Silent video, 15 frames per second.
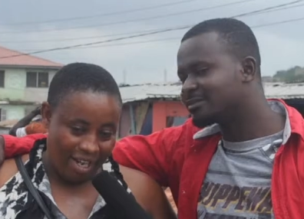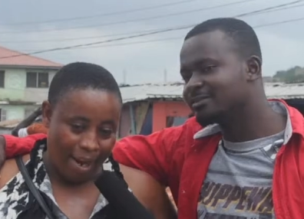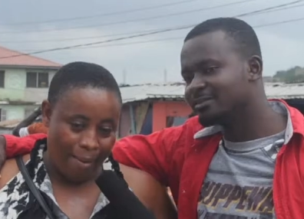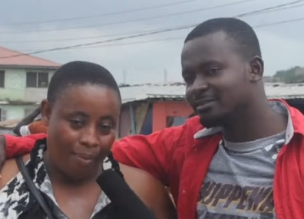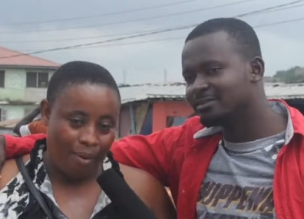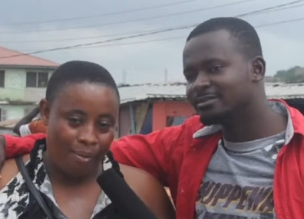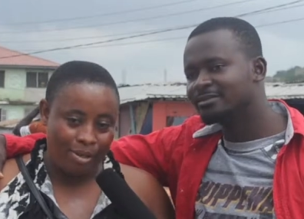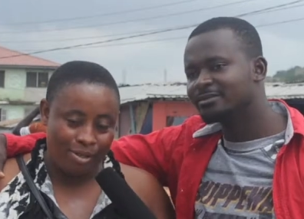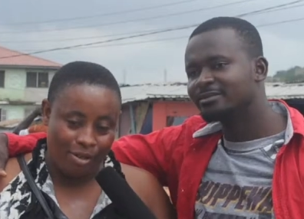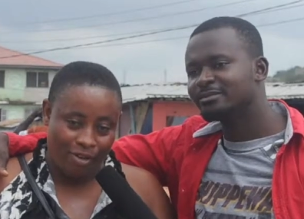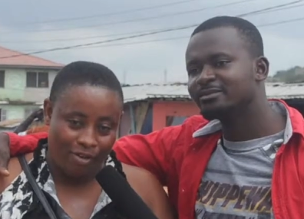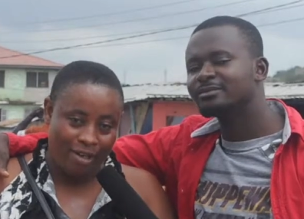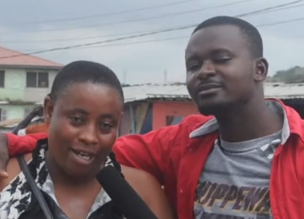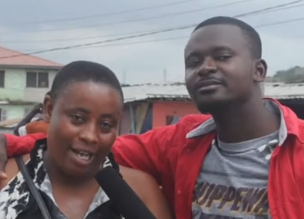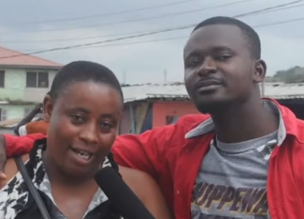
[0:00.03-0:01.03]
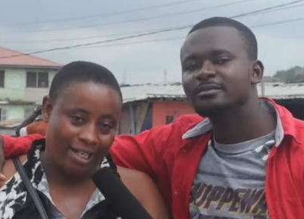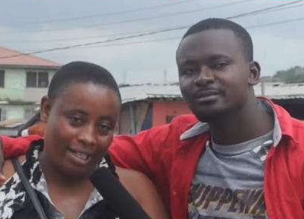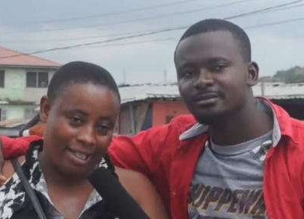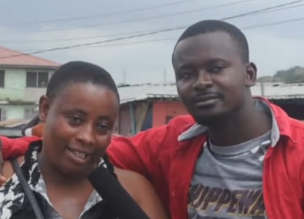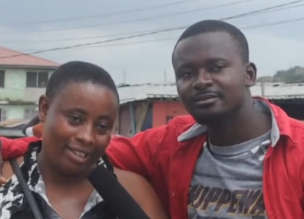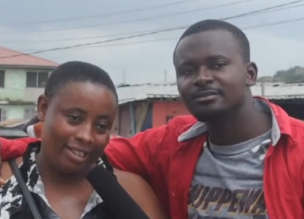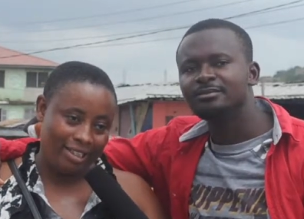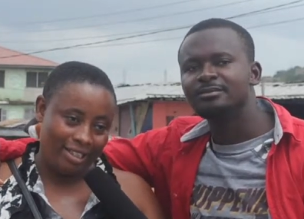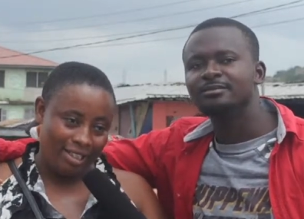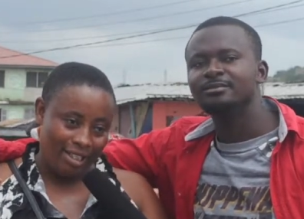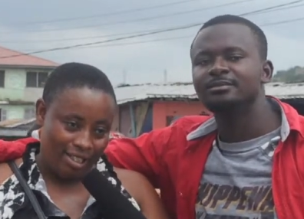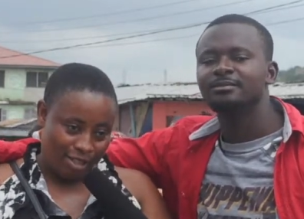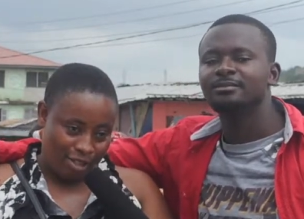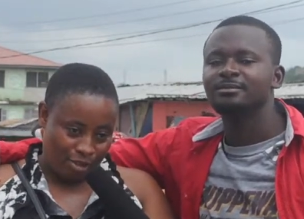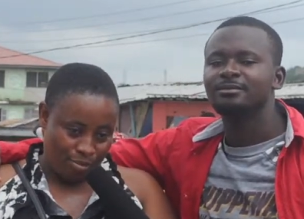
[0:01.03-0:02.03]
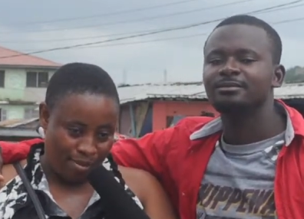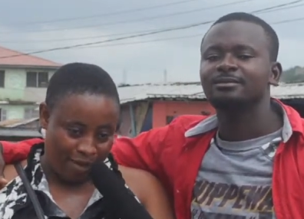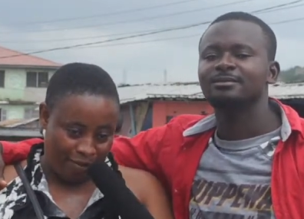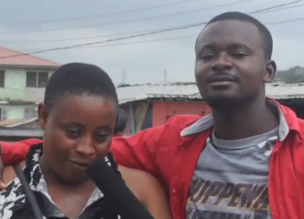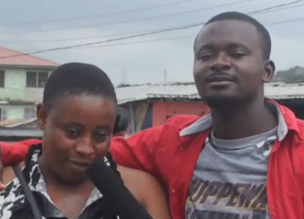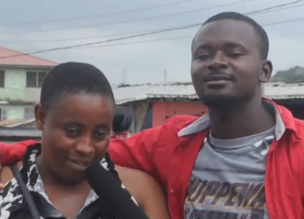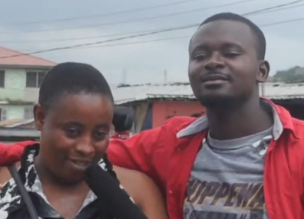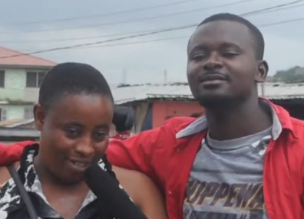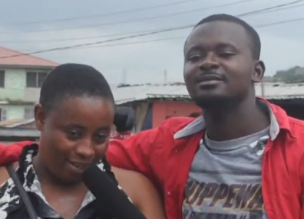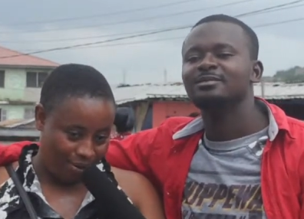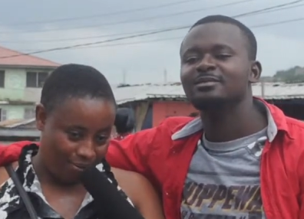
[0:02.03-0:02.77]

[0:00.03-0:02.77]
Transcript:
Speaker 1: I promise of Ghana to my first